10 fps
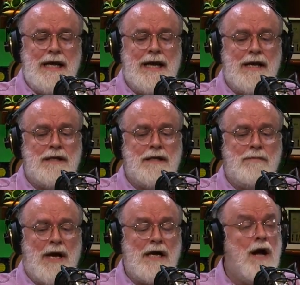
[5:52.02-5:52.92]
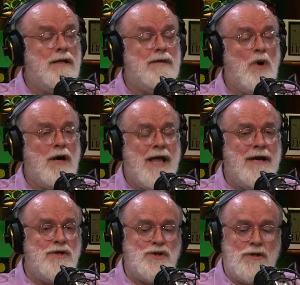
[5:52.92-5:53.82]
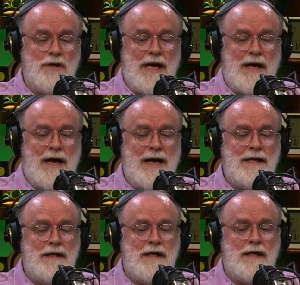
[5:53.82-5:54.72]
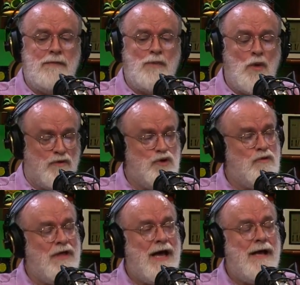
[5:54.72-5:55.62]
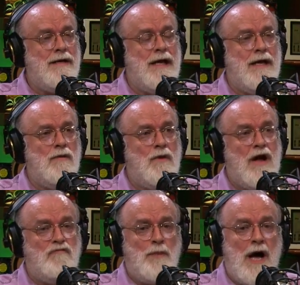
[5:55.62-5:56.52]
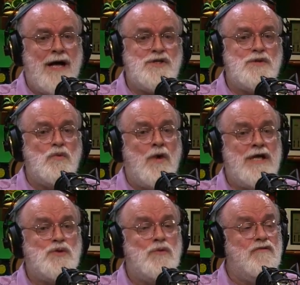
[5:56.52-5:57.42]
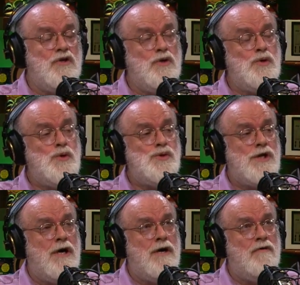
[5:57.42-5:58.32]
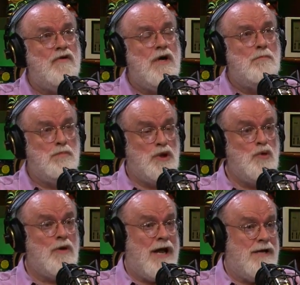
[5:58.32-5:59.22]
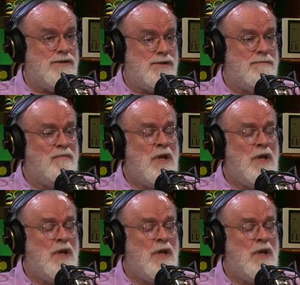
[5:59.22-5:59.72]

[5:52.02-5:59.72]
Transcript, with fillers: And uh, my colleague Mark Henninger and I uh, both do that, and Ralph Potts writes reviews of Blu-rays.